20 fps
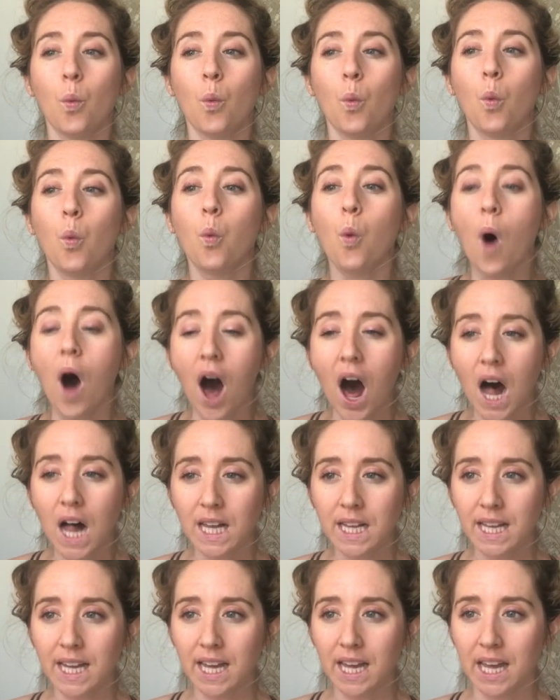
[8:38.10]

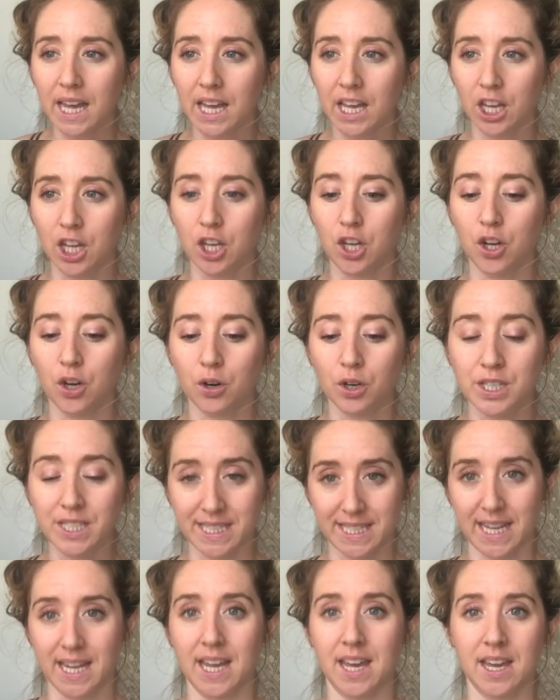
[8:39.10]
while you're
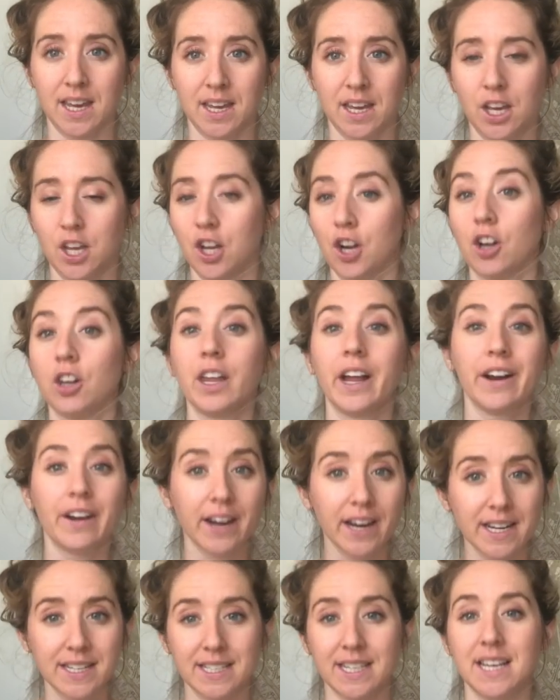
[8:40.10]
singing, your
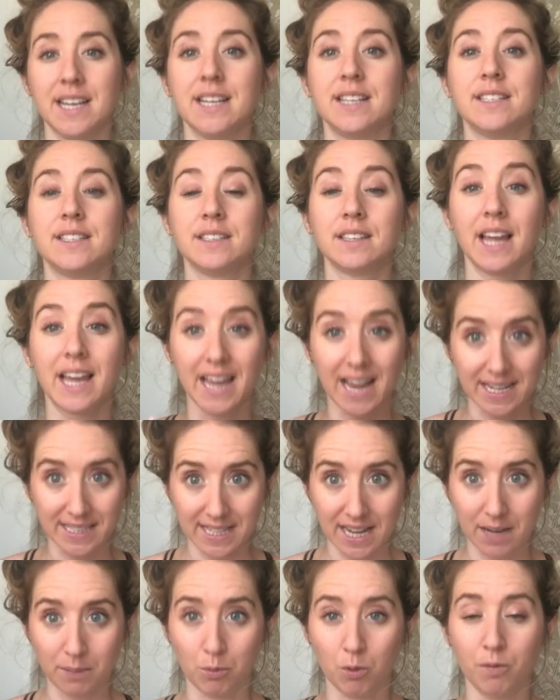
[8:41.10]
larynx is, like I
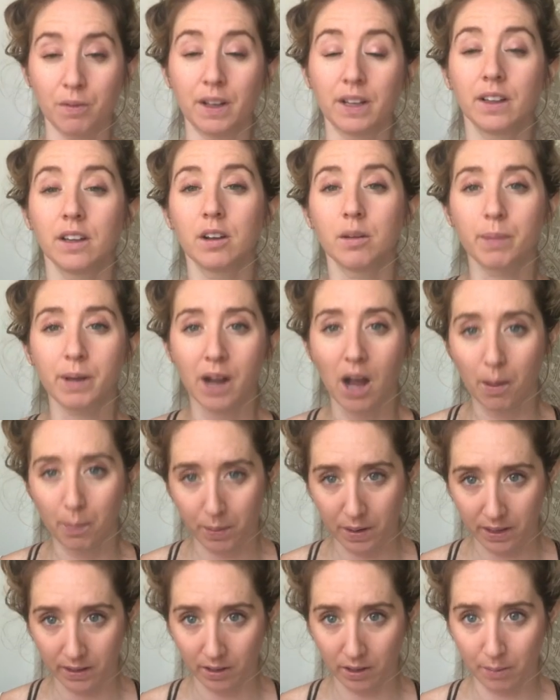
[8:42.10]
said, moving a little bit
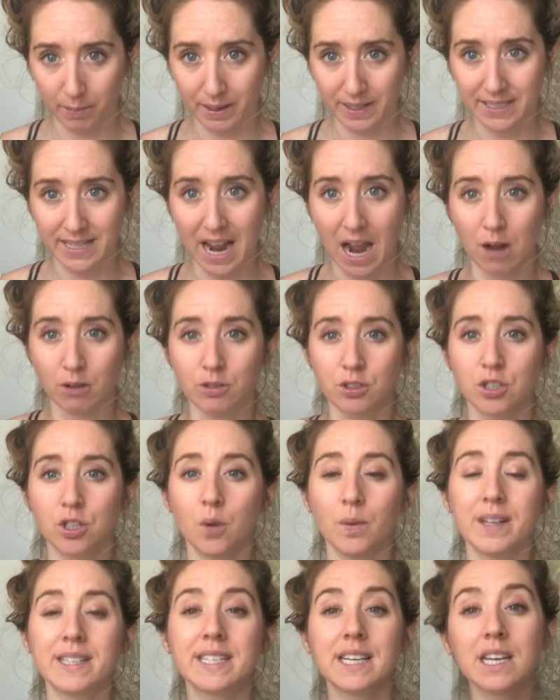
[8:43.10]
up and a little bit down.
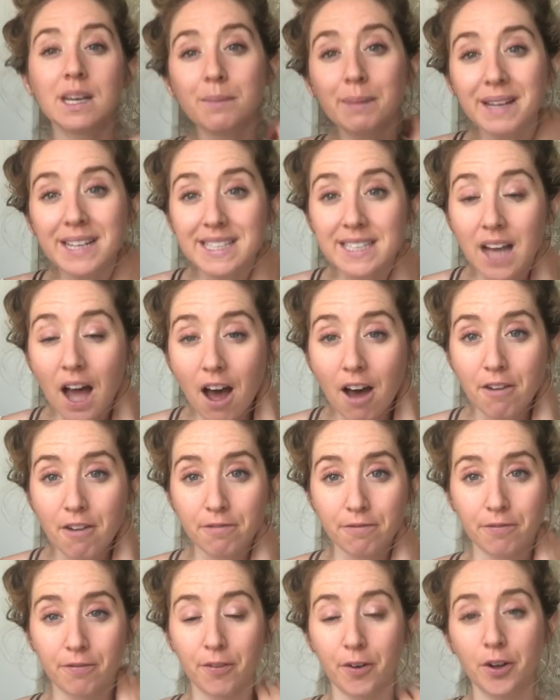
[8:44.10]
So it's gonna be
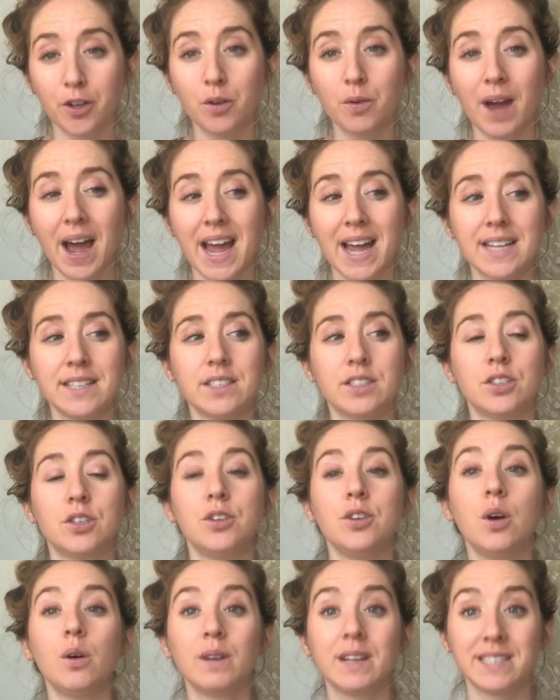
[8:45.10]
tough for you guys to
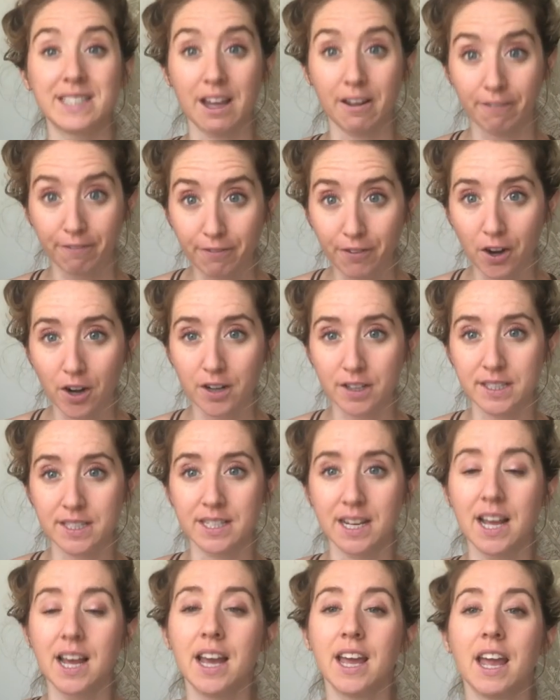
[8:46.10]
notice at
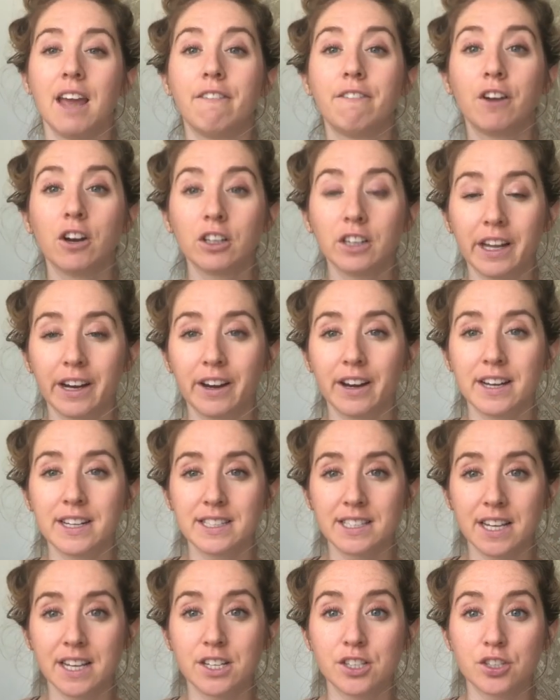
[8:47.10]
first if your
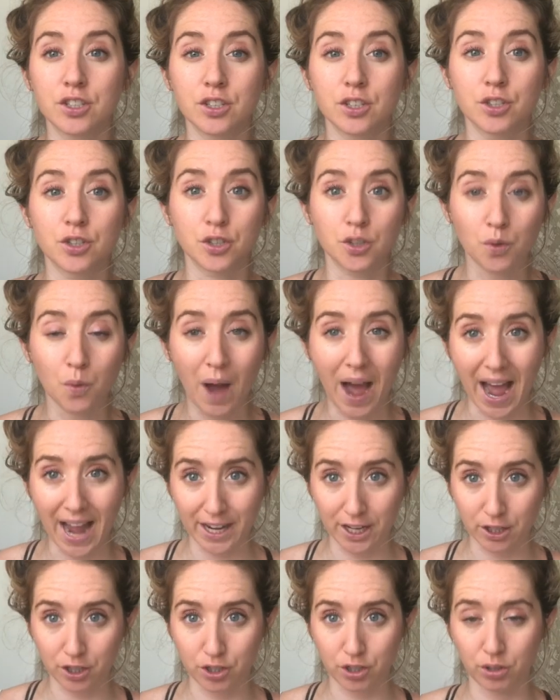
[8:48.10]
larynx is too high
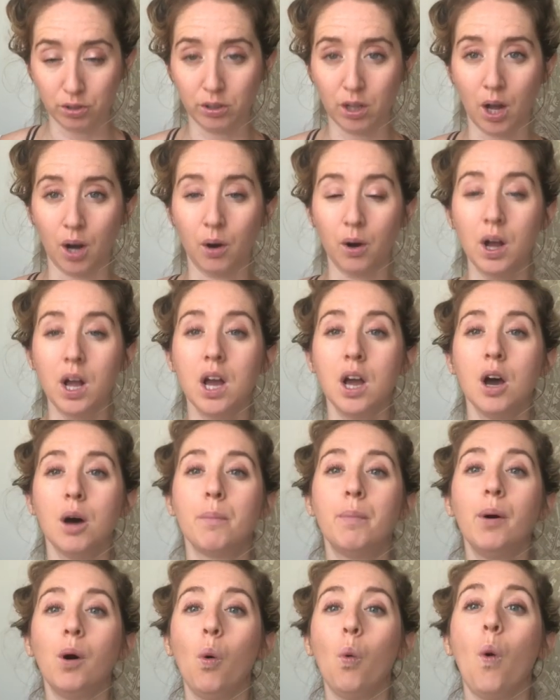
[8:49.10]
or too low.
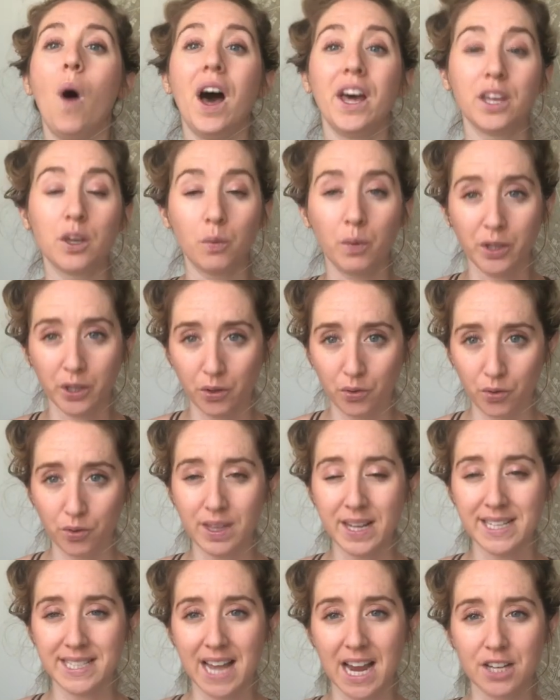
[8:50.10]
But while you, when you do
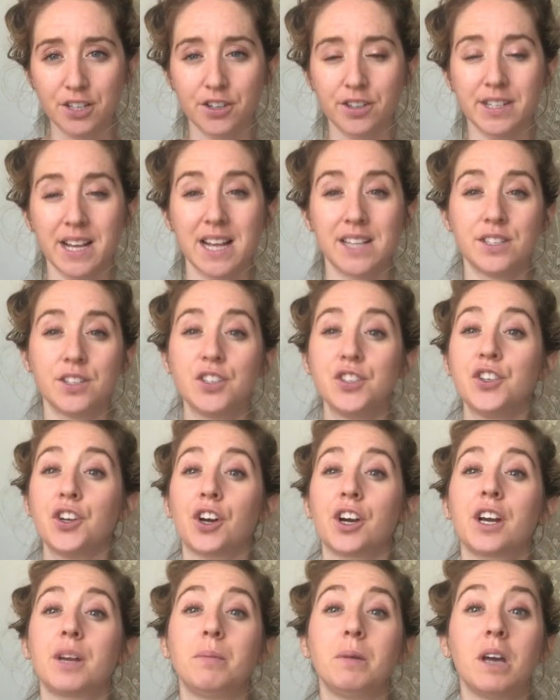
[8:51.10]
these exercises,
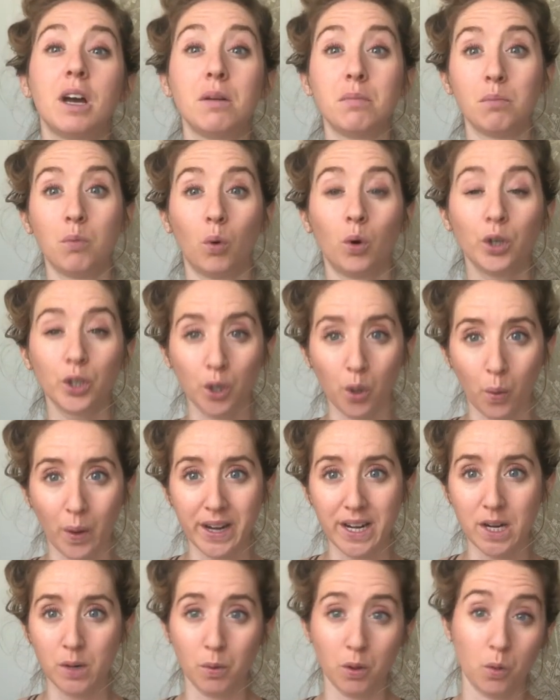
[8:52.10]
you're gonna become more
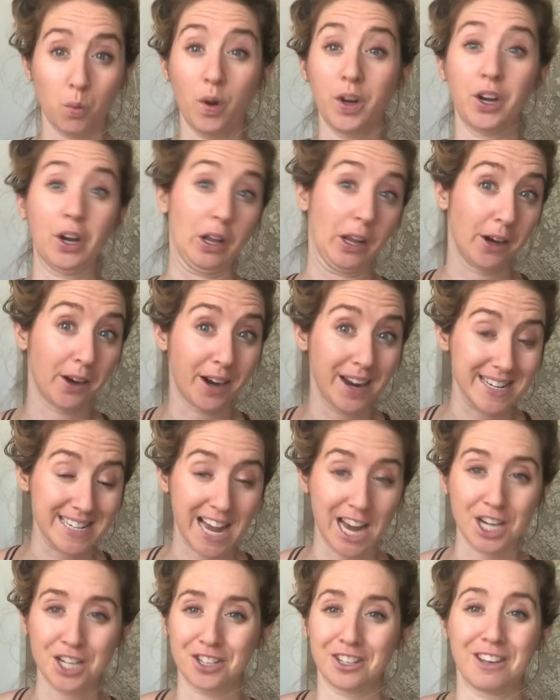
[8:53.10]
acquainted with what your larynx
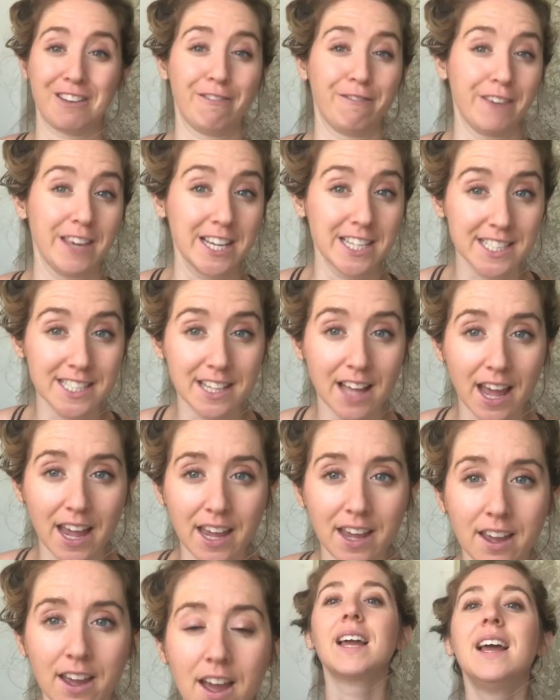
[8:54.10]
actually feels
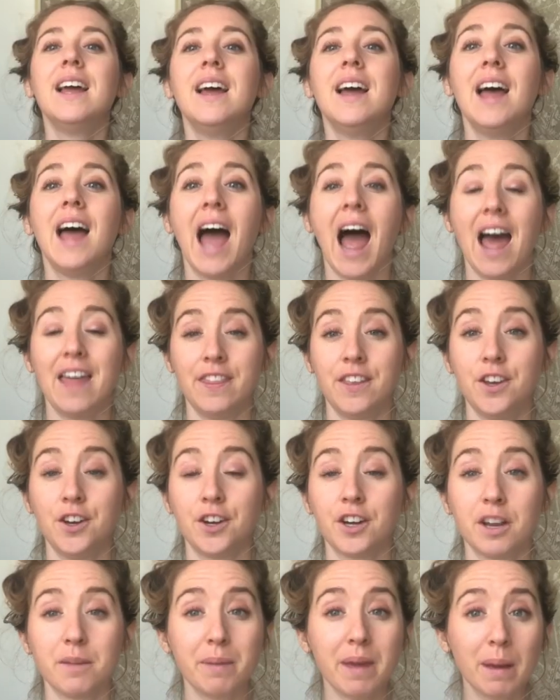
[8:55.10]
like. And then
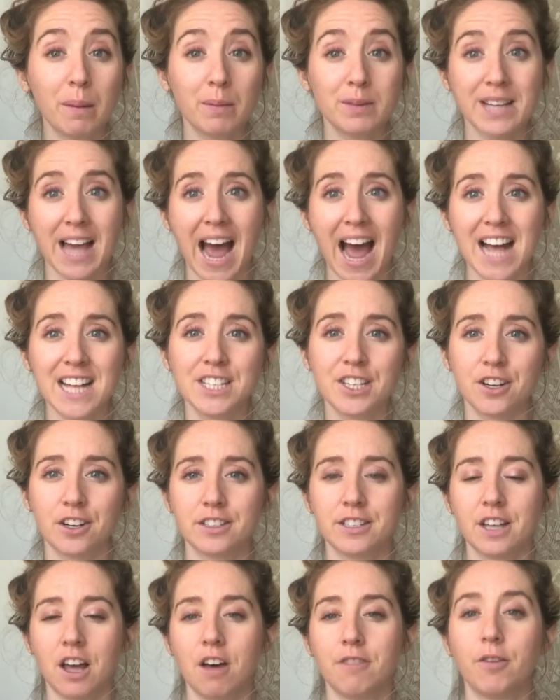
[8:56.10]
you're gonna be able to ask
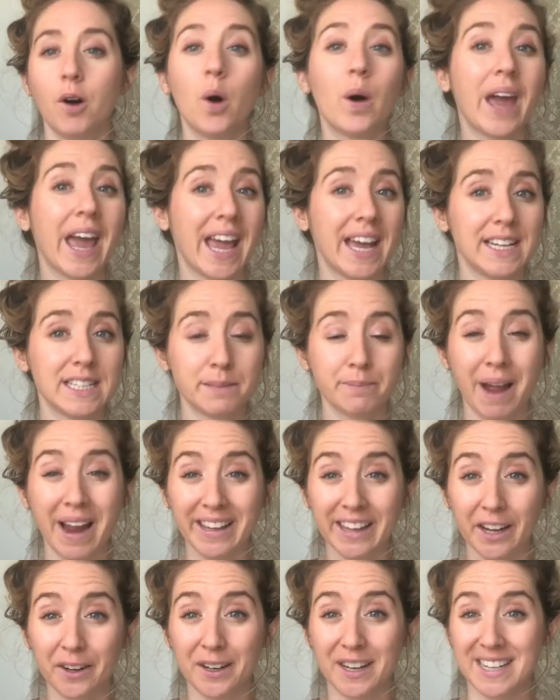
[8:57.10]
yourself, okay, is
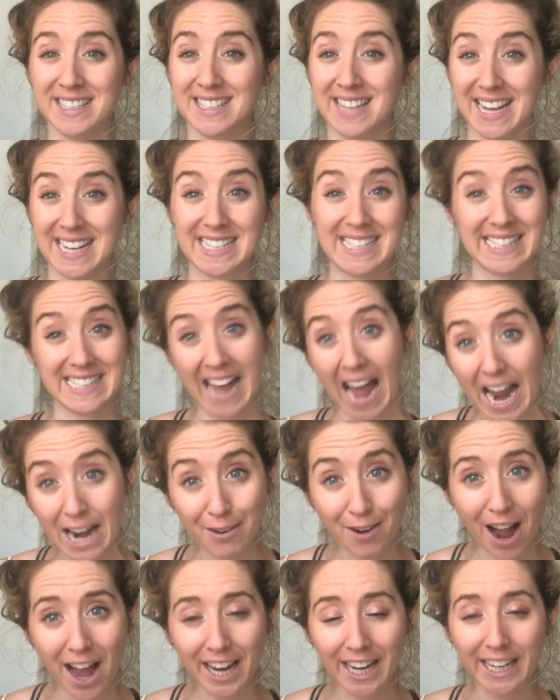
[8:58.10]
my larynx like
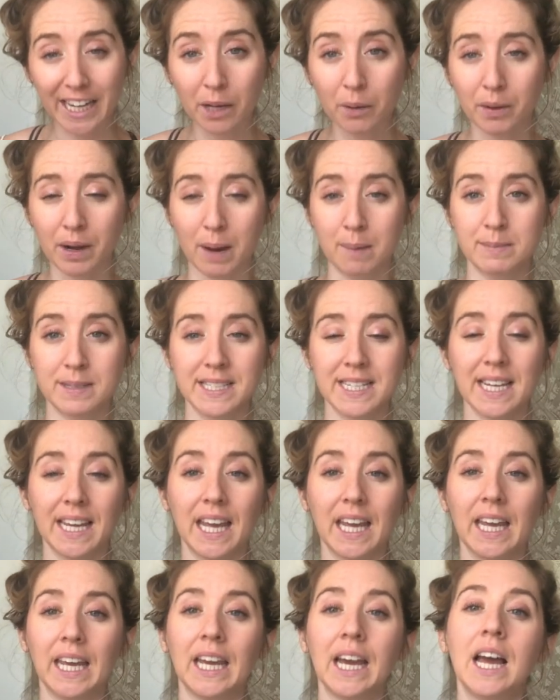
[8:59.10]
skyrocketing when I'm
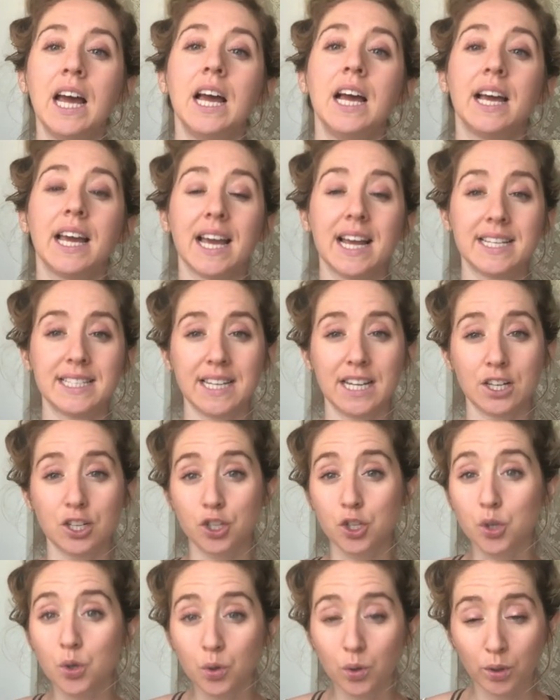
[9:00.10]
singing? Is it
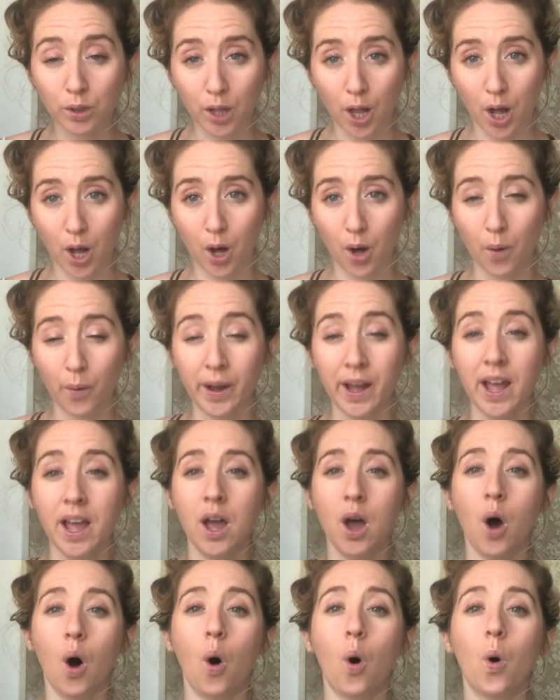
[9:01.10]
too low?
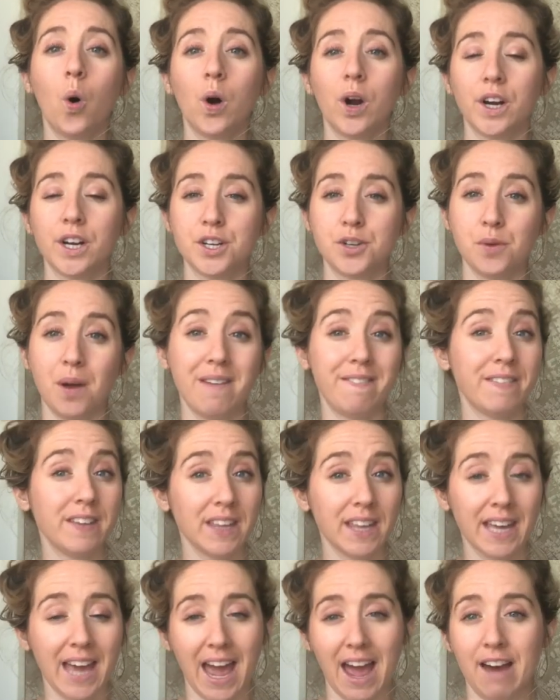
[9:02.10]
Or do I
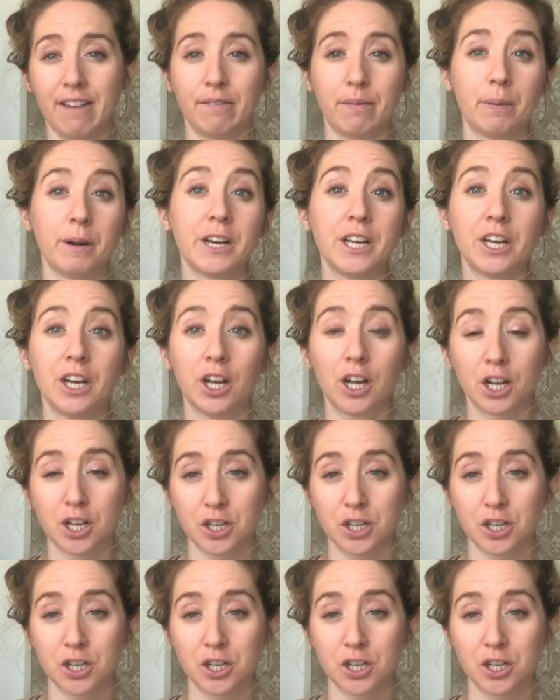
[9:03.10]
feel like I have pretty good